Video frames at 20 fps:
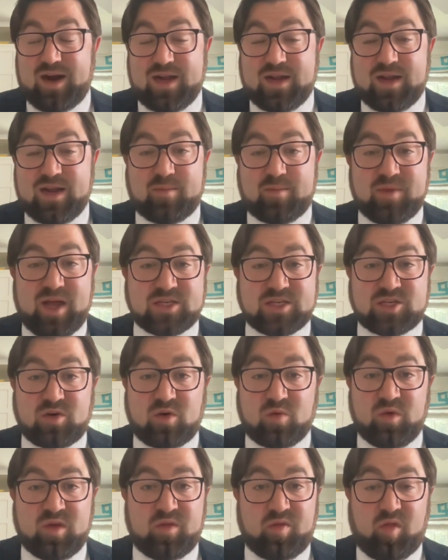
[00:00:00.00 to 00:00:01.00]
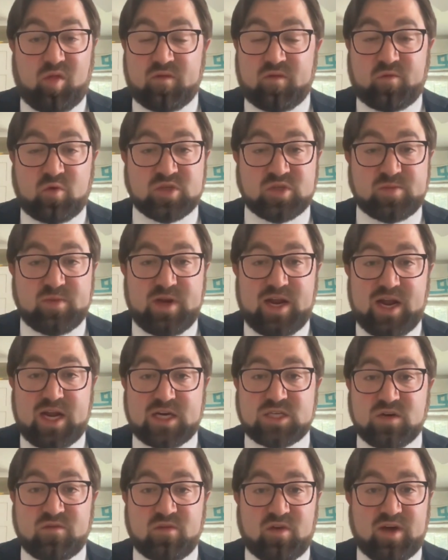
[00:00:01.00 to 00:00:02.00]
not sure with law enforcement
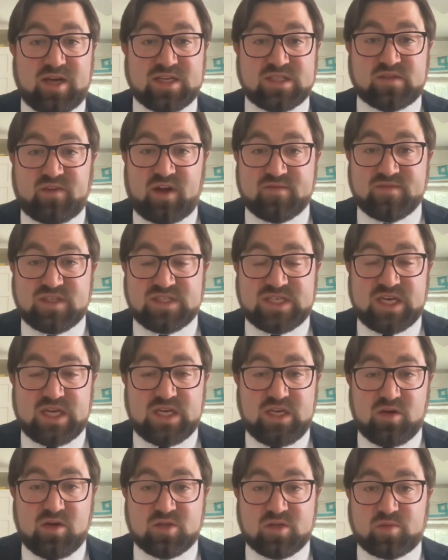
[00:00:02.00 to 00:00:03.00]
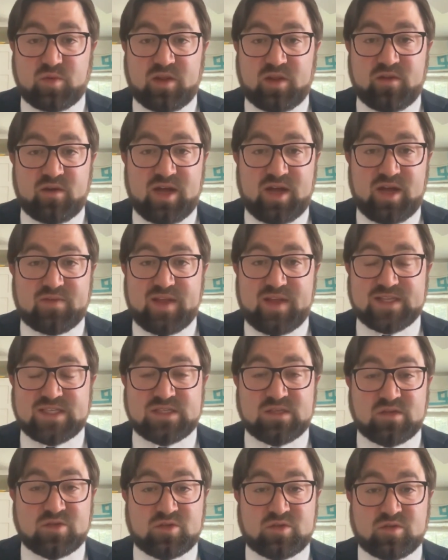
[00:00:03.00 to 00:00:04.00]
action over the last 5 to 10 years whether or not that's
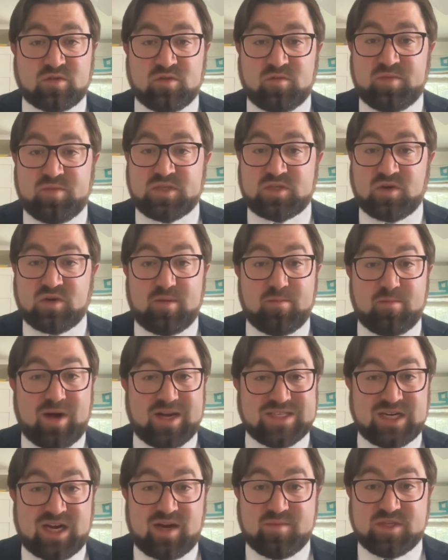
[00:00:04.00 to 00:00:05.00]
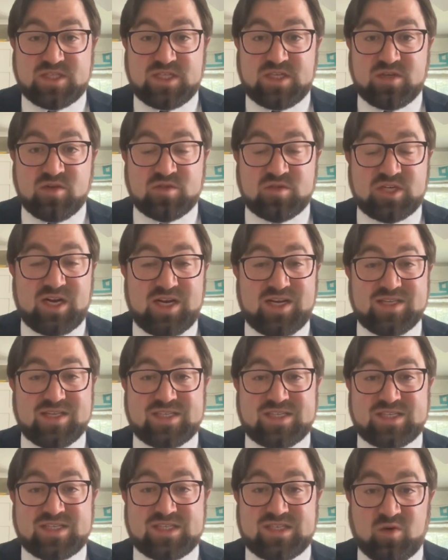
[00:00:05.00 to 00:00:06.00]
still true, but during my time at DOJ, it
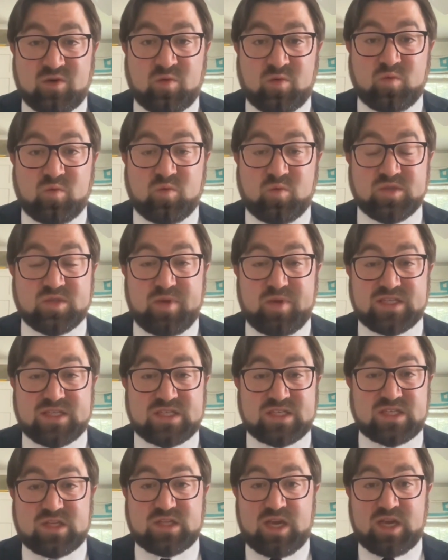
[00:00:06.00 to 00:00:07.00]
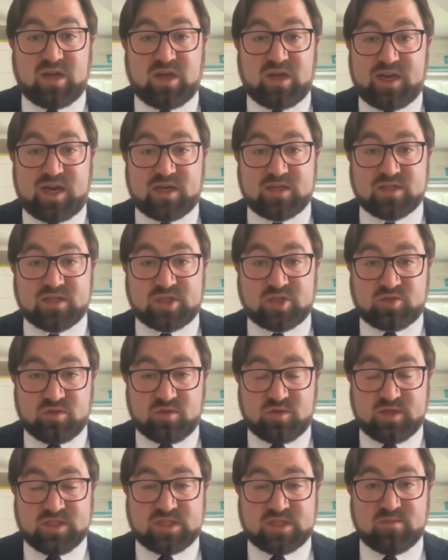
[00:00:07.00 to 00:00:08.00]
still was basically held out as a
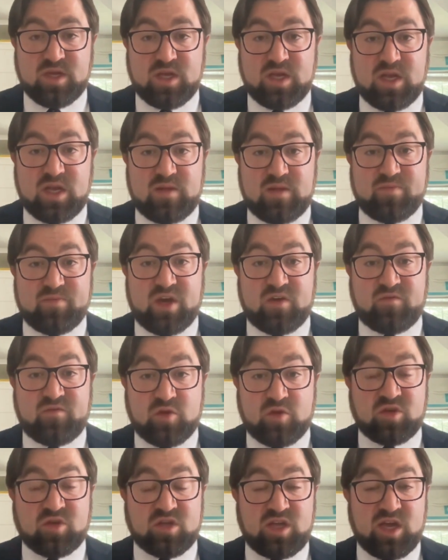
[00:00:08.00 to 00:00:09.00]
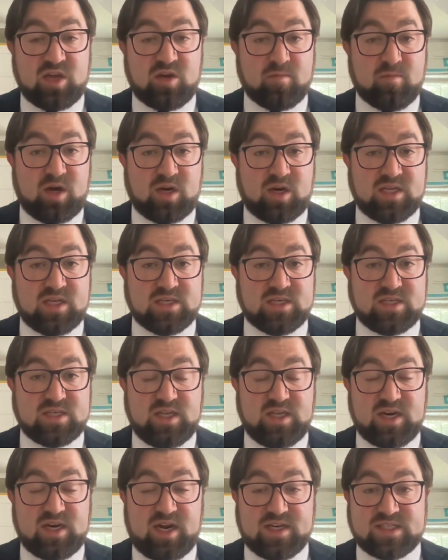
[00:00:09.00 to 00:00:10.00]
truism that if you could get your money into the
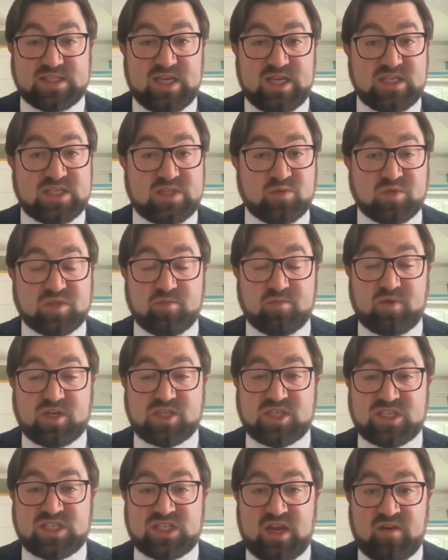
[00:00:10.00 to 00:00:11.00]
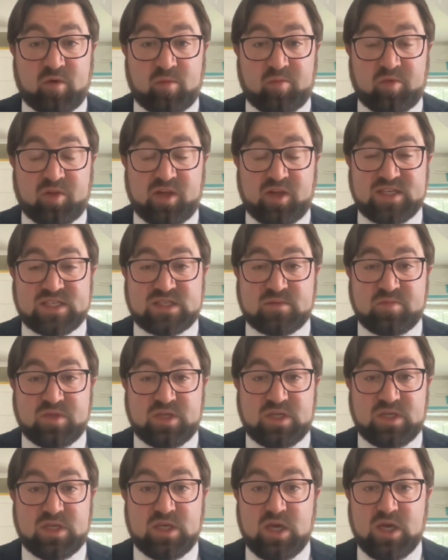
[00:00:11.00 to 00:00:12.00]
United States, it was a much safer place to
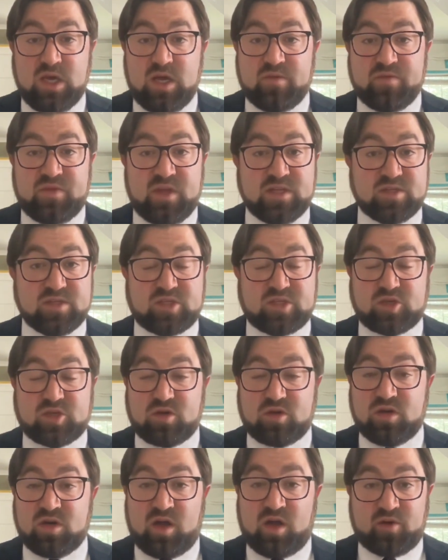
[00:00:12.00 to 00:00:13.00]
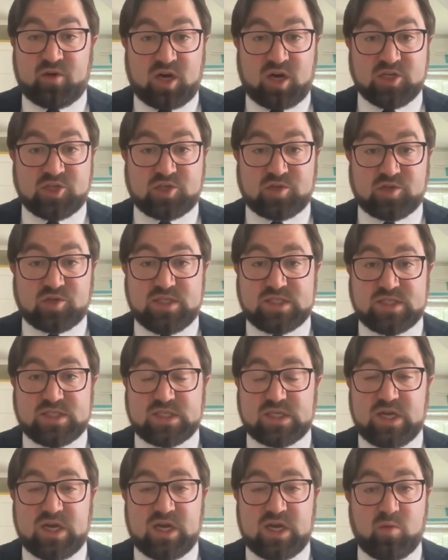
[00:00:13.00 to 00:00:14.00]
be than certain other countries.
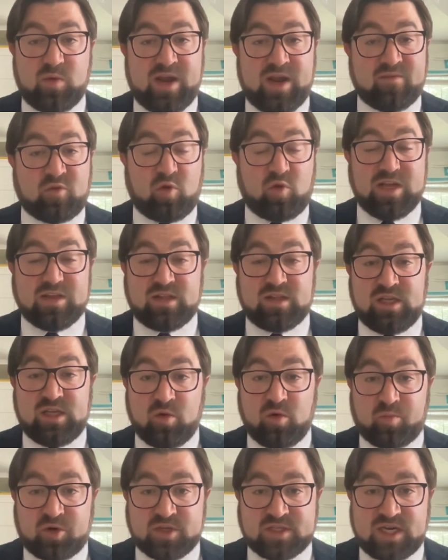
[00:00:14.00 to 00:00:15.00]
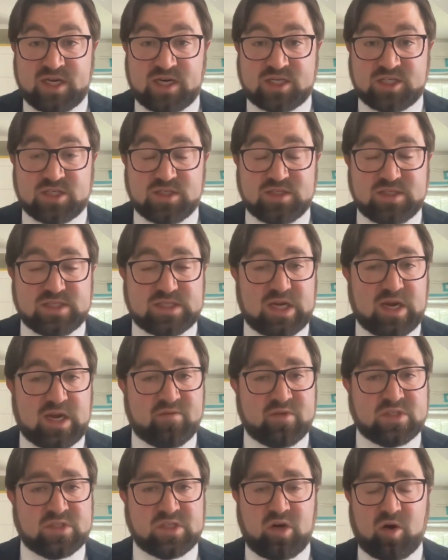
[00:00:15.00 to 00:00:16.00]
We have great legal protections.
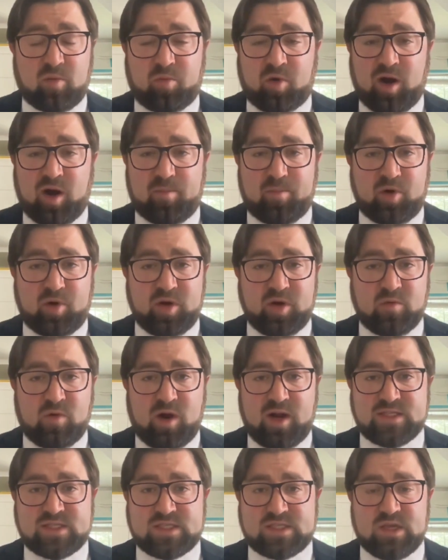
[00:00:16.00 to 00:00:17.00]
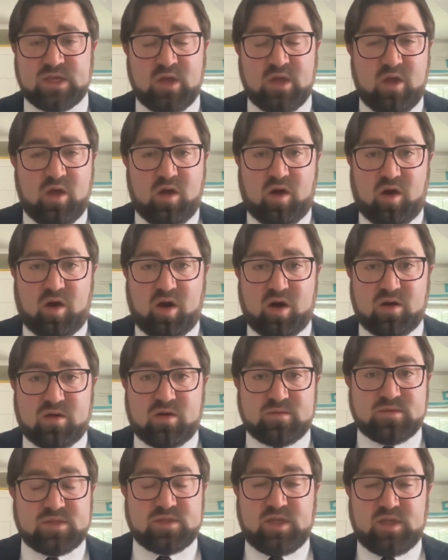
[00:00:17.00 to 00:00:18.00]
Obviously, our property rights
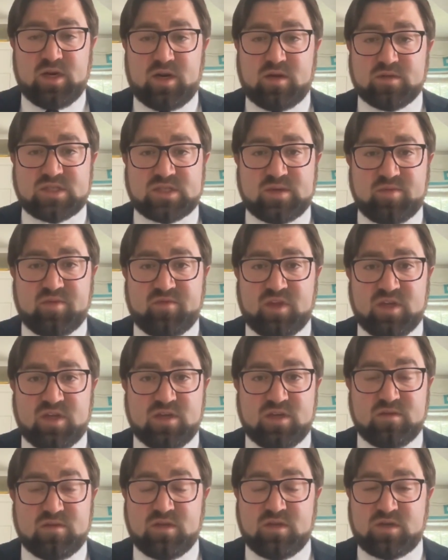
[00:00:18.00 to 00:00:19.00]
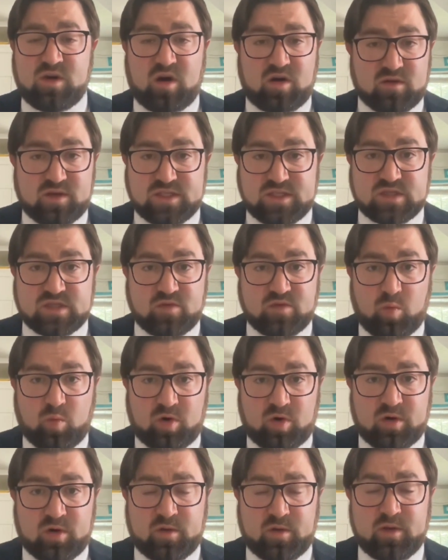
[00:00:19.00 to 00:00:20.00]
are, some of the darlings of the
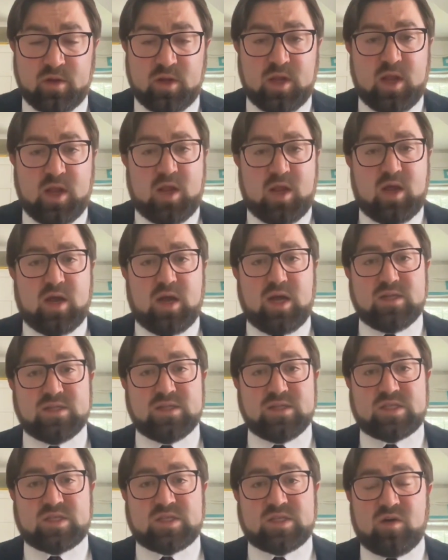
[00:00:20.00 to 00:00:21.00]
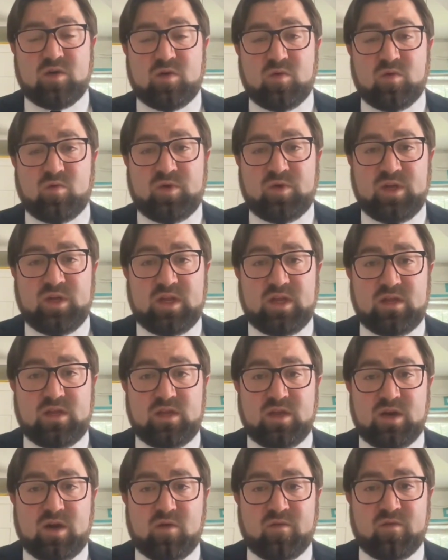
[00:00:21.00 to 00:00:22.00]
world. And so really,
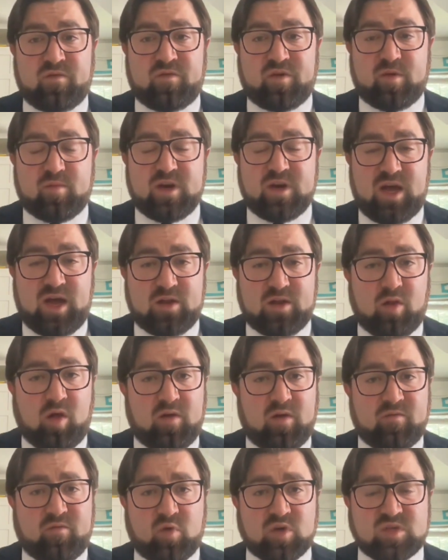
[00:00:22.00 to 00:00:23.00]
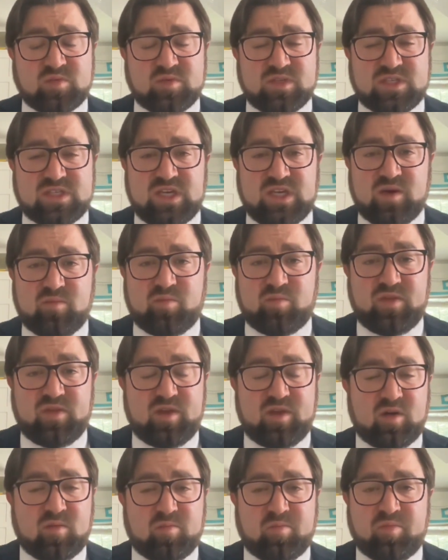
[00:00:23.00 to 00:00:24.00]
from a non-law enforcement standpoint,
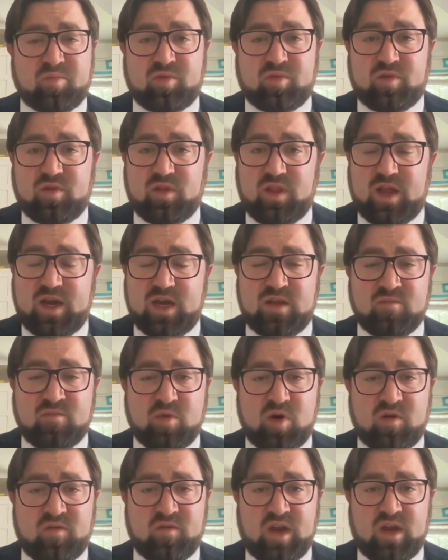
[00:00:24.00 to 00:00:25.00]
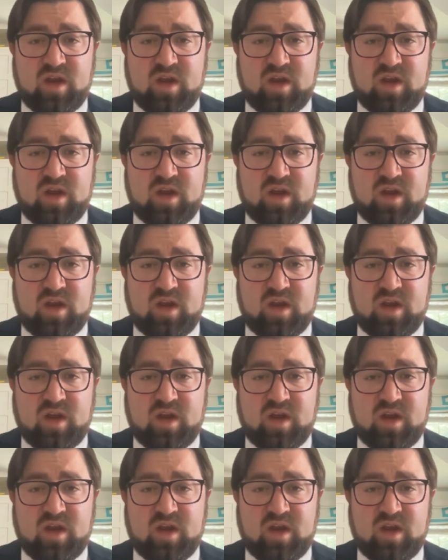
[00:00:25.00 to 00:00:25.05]
there are plenty of motivating